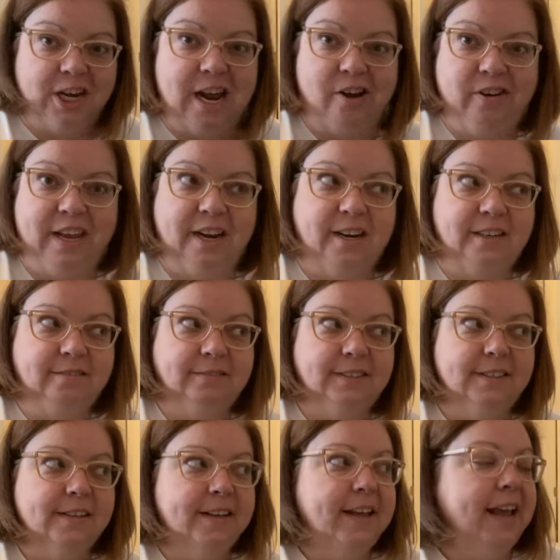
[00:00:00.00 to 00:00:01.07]
out here
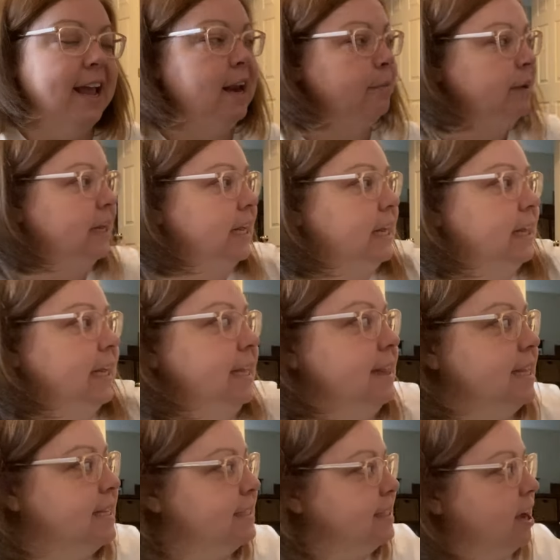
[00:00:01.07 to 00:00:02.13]
and I'm going to clean
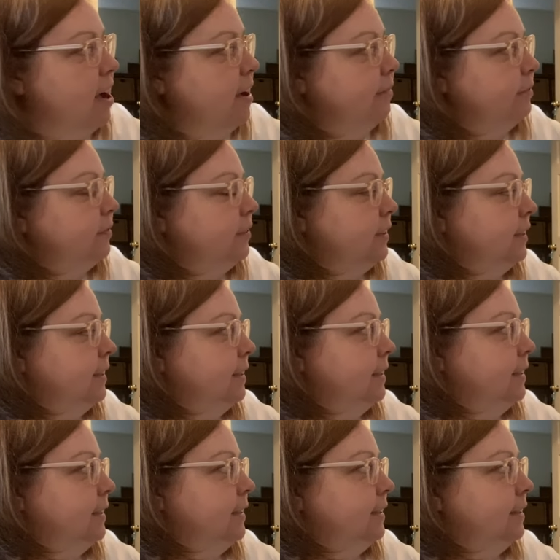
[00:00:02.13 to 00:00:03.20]
this off
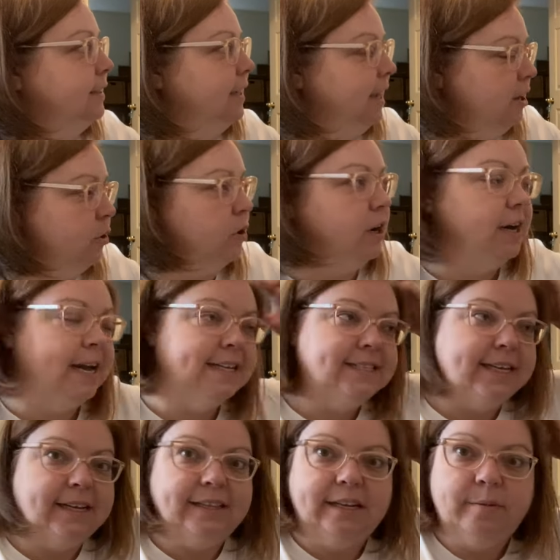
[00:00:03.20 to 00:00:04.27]
and organize
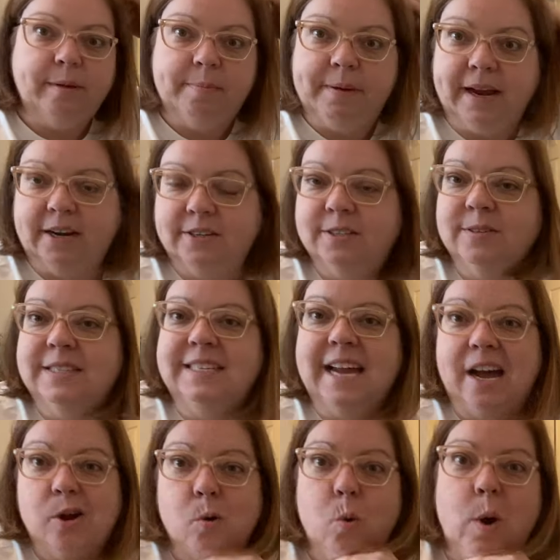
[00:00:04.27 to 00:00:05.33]
it a little bit better so it's
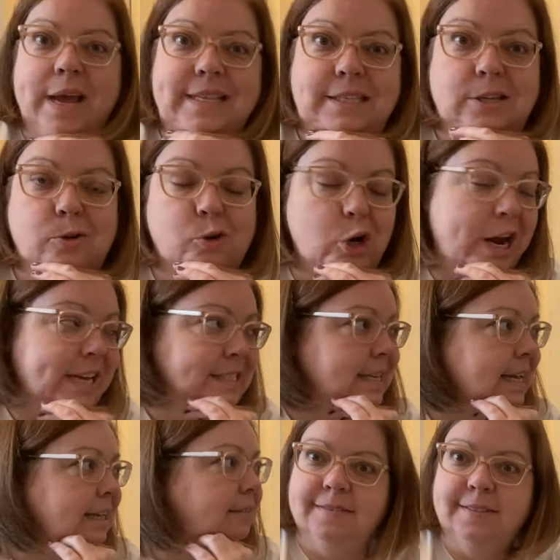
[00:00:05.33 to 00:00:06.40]
not quite so
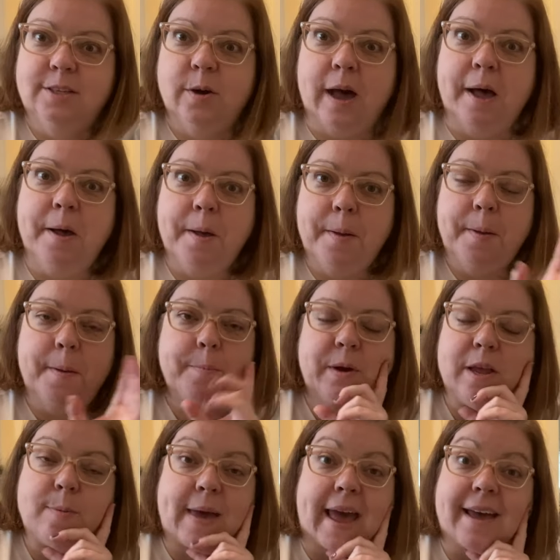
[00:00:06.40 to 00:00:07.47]
crazy. So I'll bring
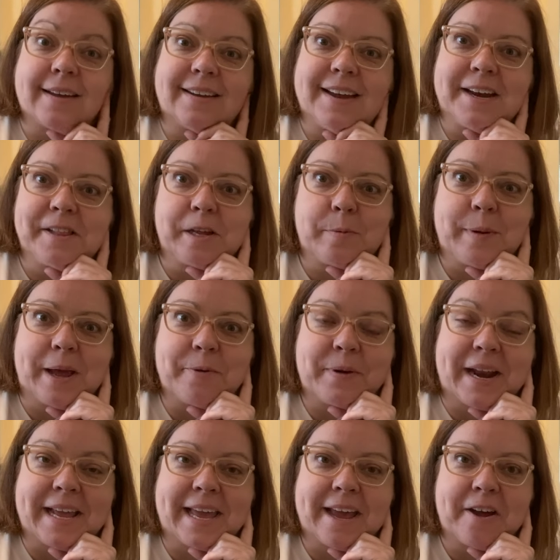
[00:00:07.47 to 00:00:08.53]
you back in a little bit
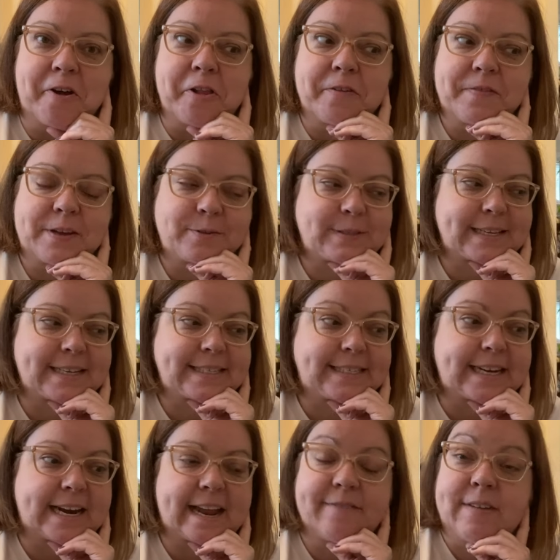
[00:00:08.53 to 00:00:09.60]
when I get all of those things
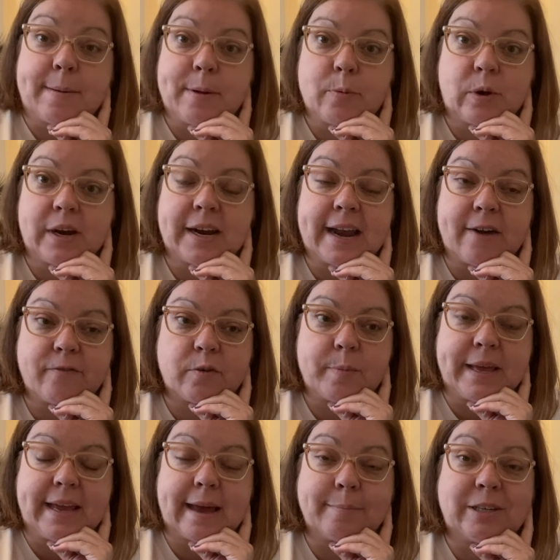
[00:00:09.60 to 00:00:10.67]
done. I've got my work cut out for
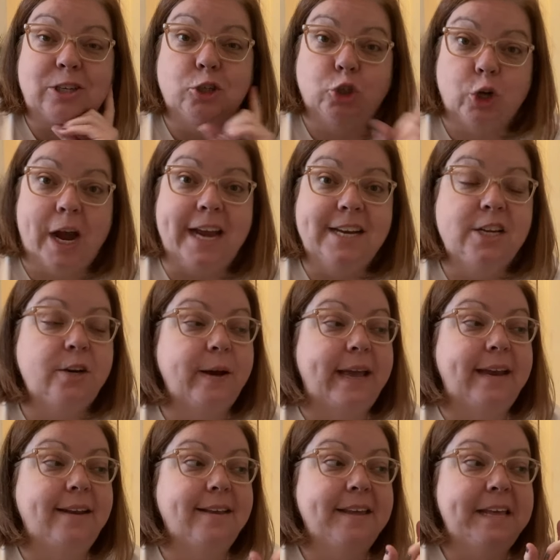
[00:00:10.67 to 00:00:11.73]
me. I'm going to try to do
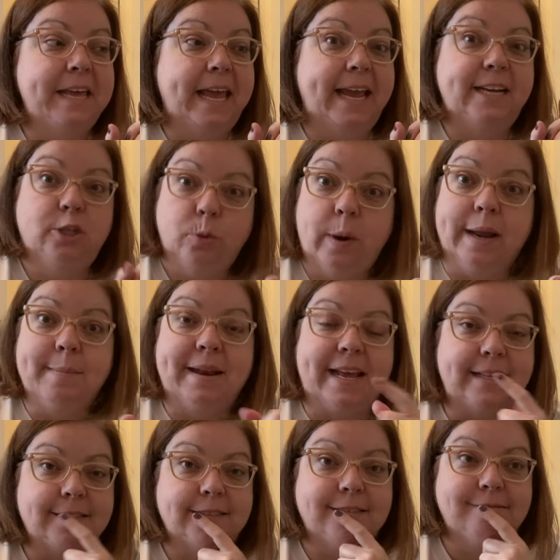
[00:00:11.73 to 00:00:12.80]
it in 20
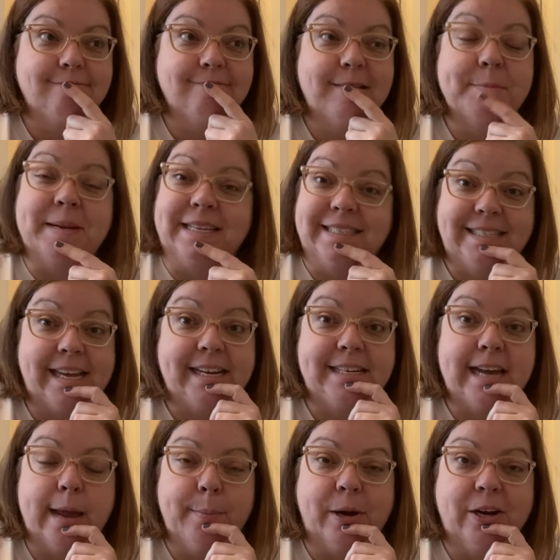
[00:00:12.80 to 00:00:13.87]
minutes. I'm going to set a
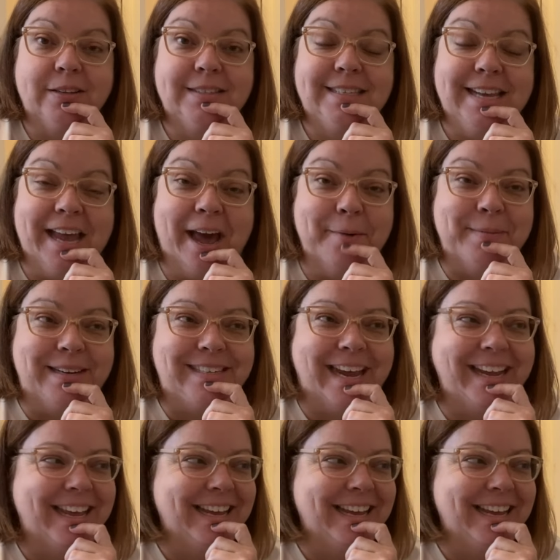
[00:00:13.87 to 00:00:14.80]
timer and see how much I can